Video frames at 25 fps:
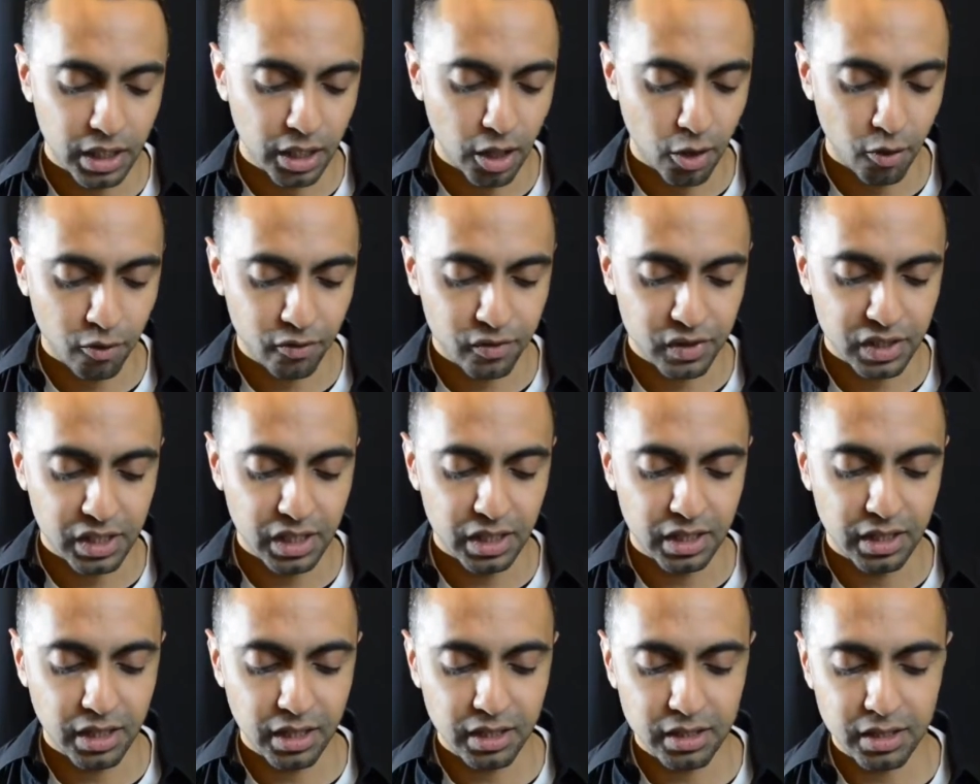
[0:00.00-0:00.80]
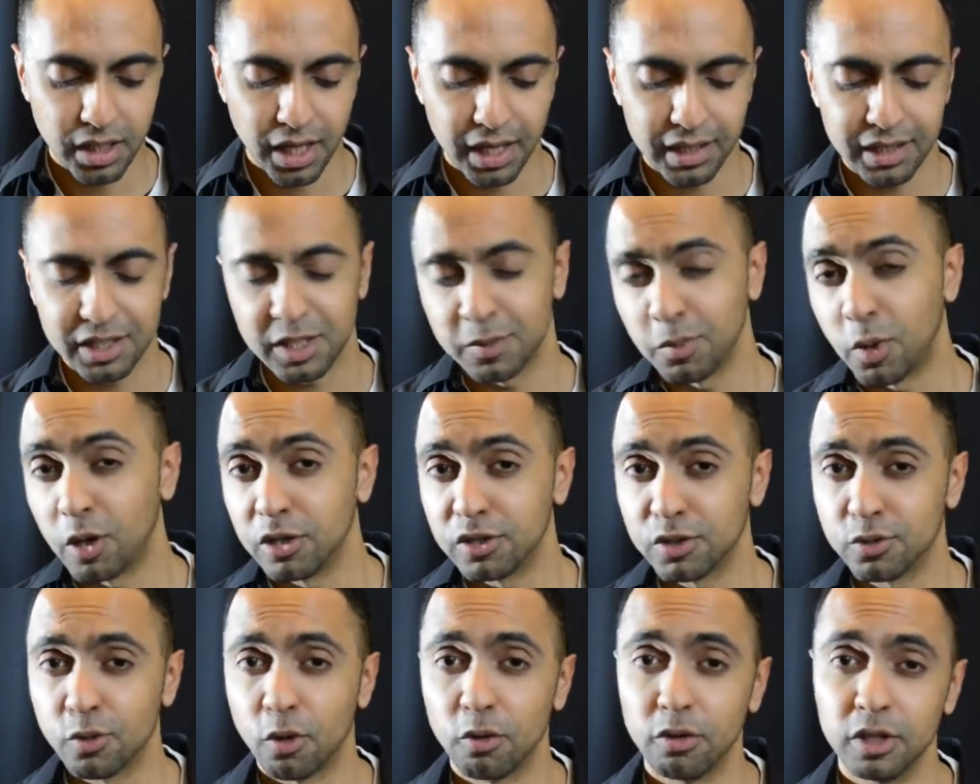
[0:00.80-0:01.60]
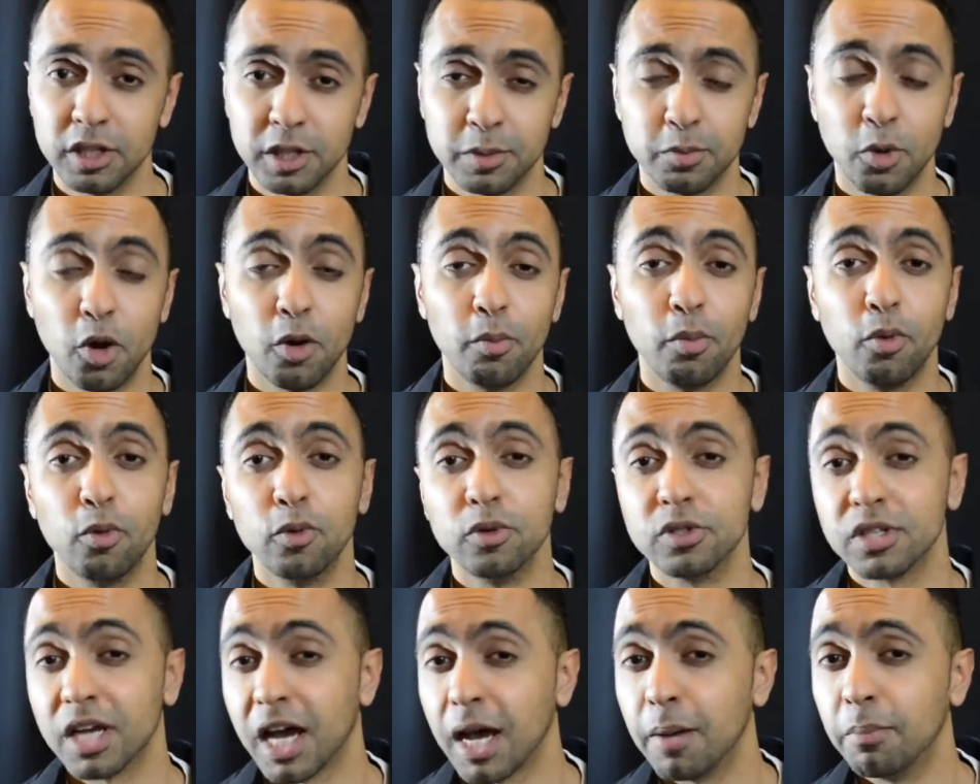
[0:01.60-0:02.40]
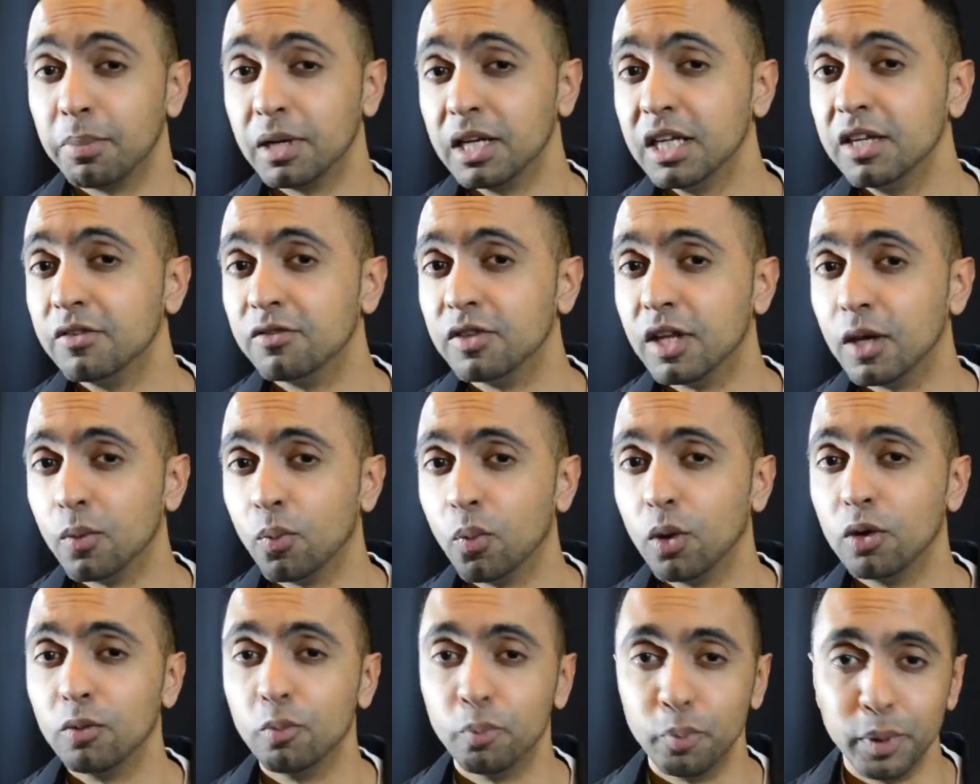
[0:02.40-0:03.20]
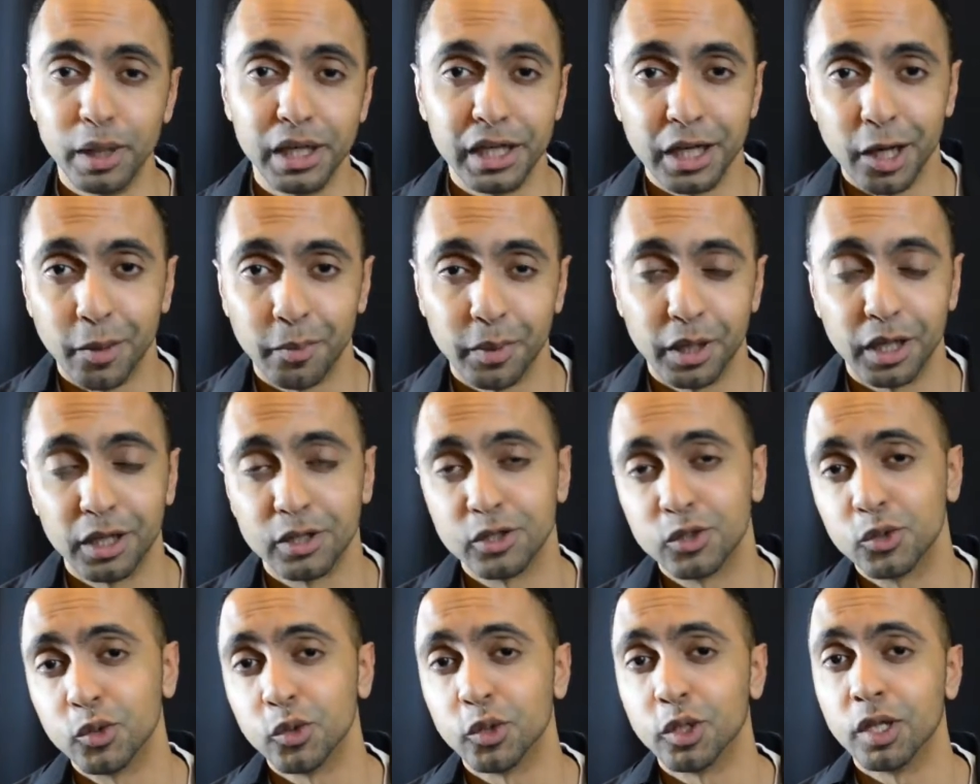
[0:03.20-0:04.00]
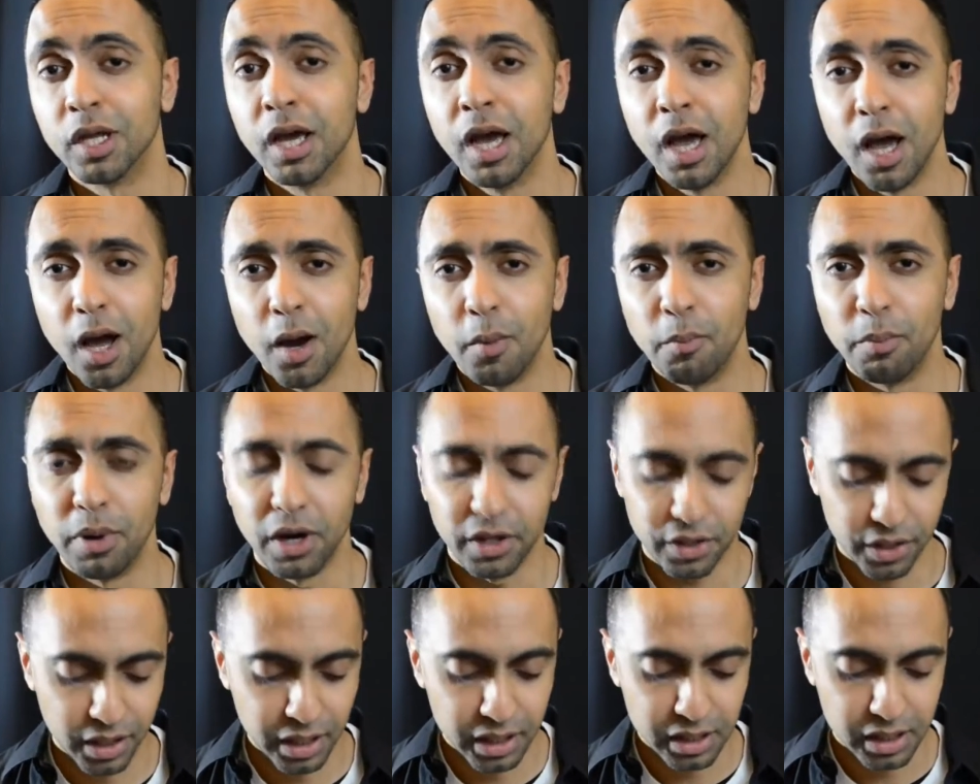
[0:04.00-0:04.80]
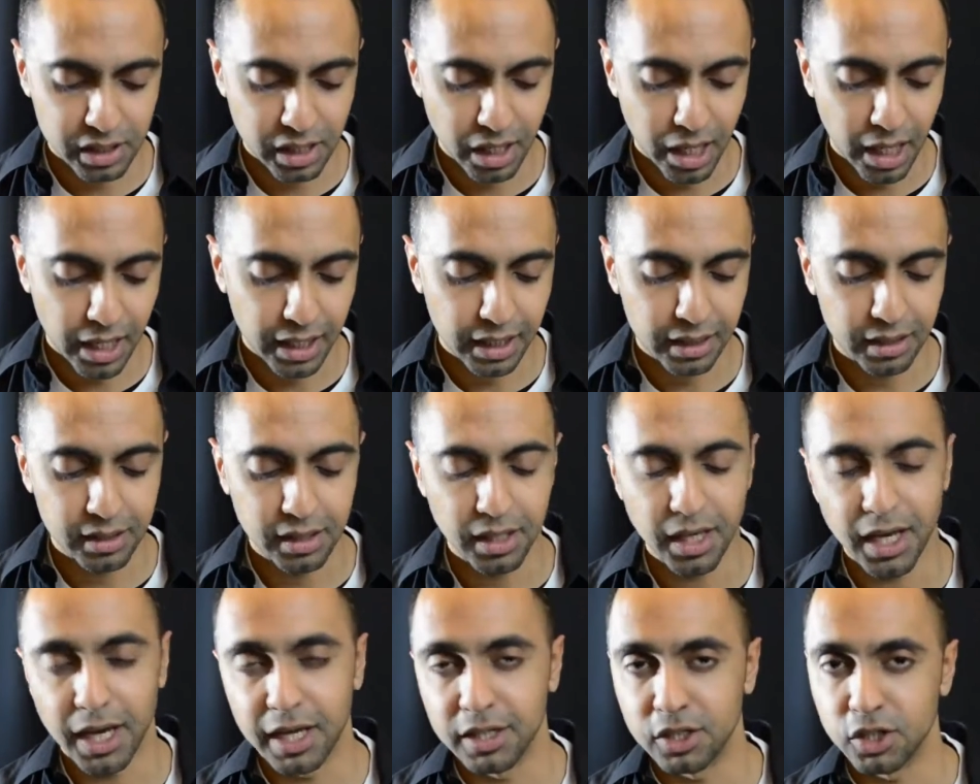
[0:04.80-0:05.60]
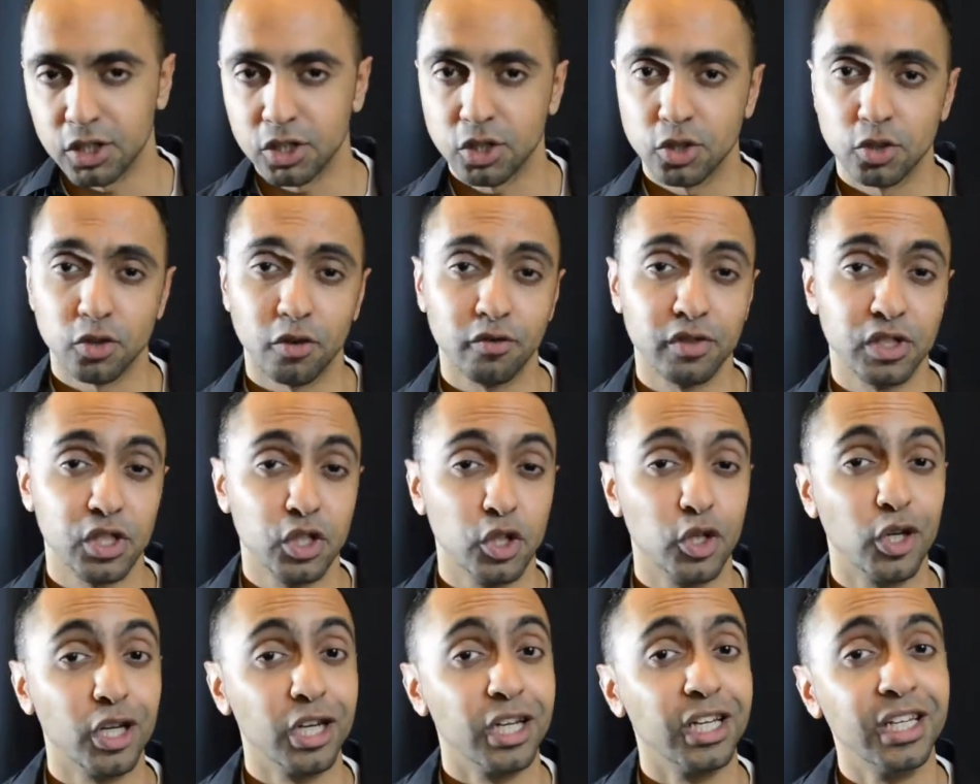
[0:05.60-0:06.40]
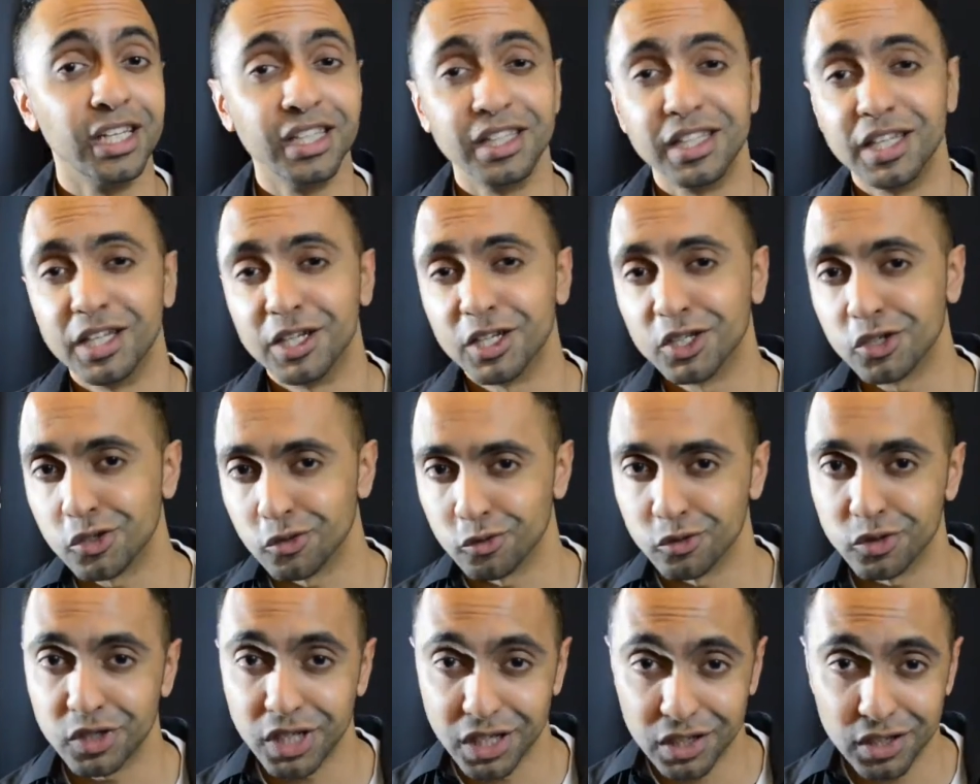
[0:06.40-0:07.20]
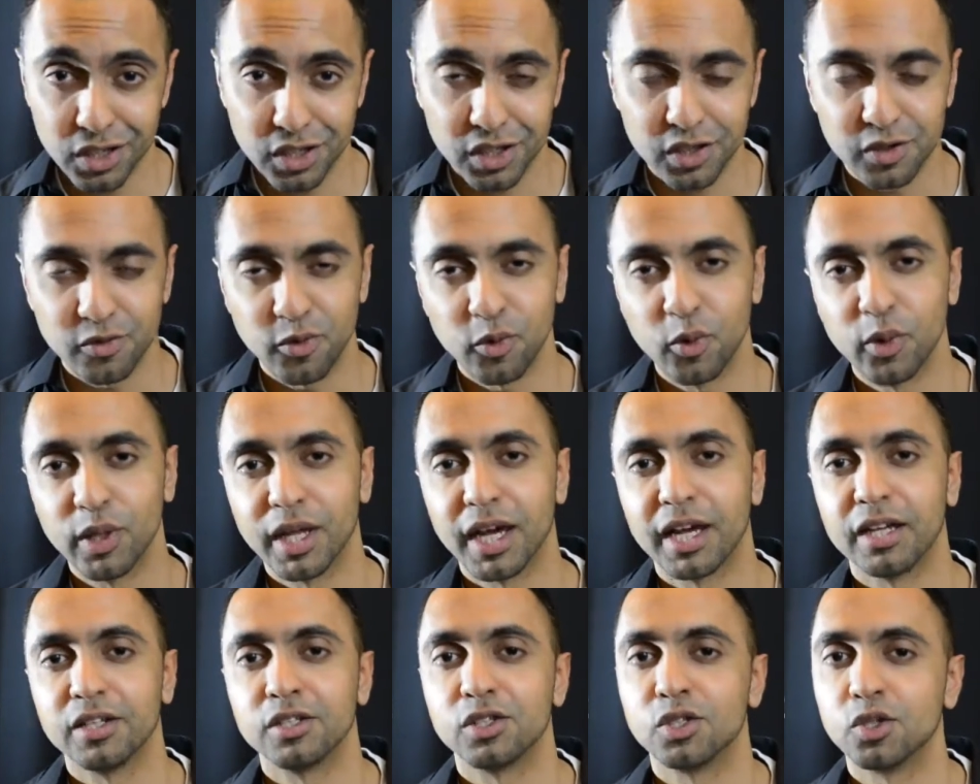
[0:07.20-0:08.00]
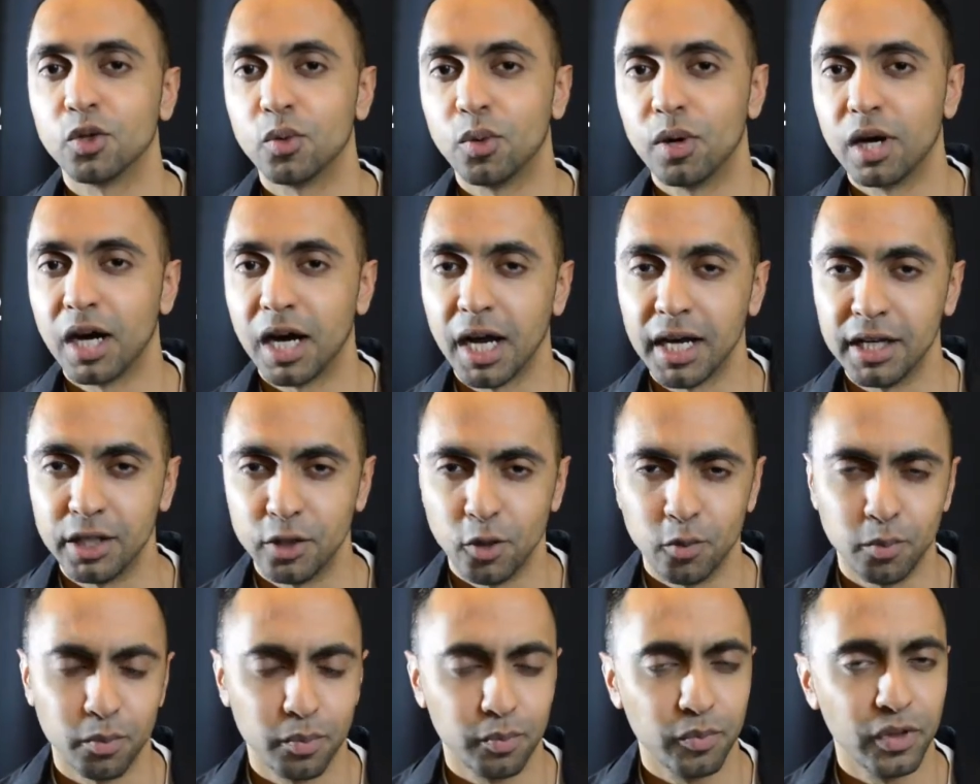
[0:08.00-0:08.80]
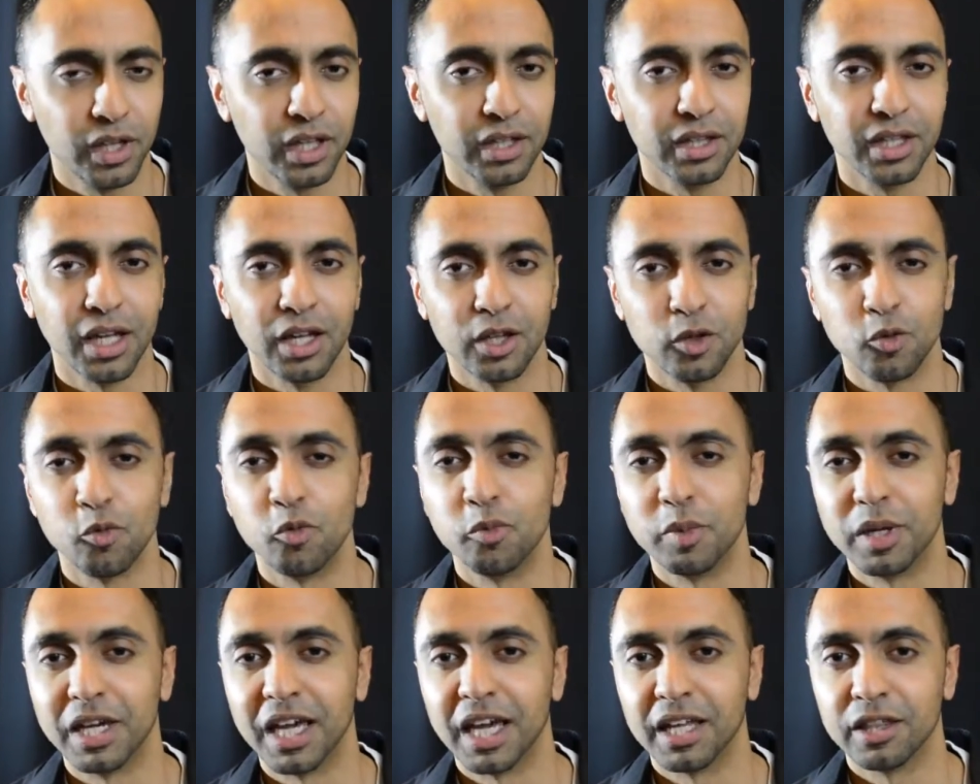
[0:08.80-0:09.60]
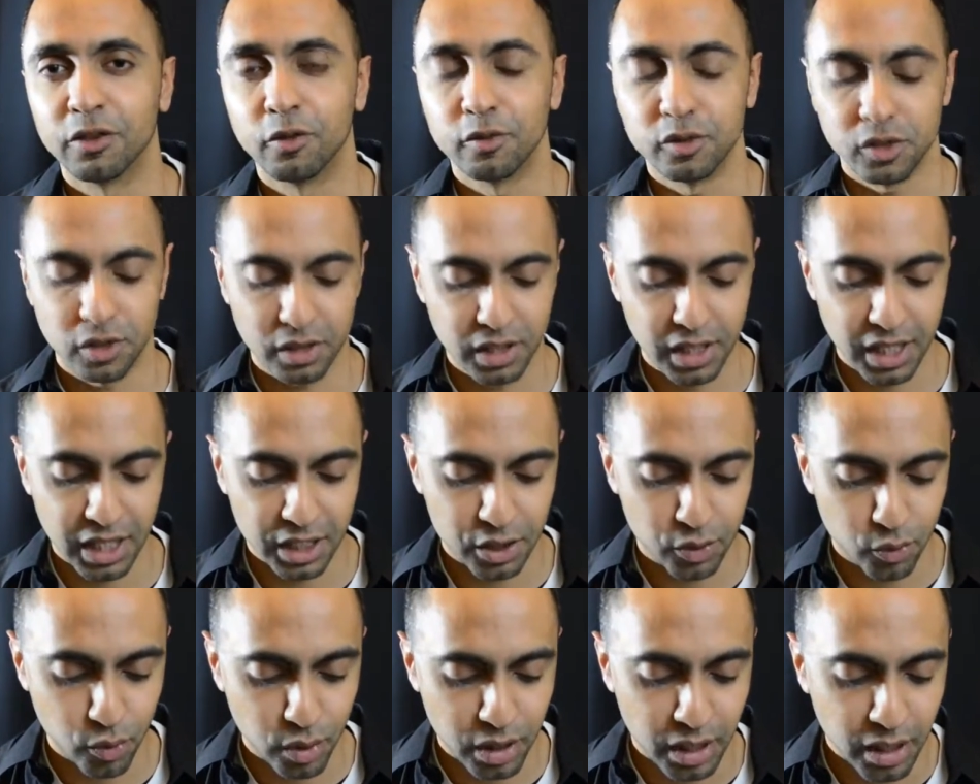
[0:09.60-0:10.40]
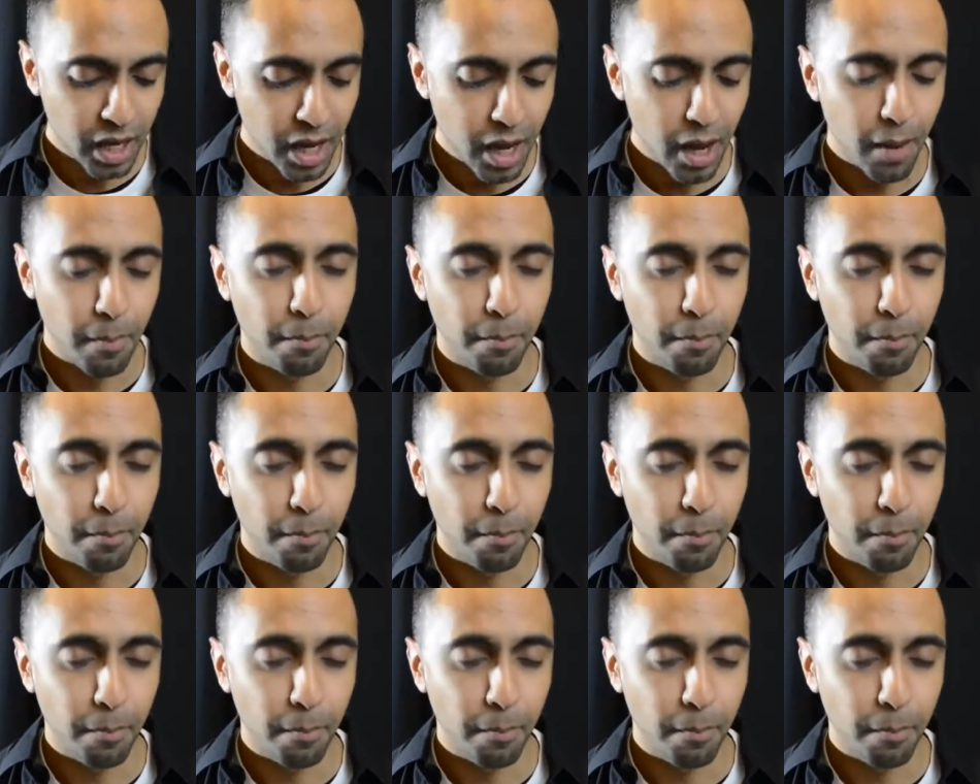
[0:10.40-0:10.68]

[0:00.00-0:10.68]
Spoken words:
Now obviously things like the smart scroll and smart pause, I believe they will be coming soon, but things like the air gestures, obviously you're going to need the additional sensors for that, so I don't think that they will be getting those on the S3.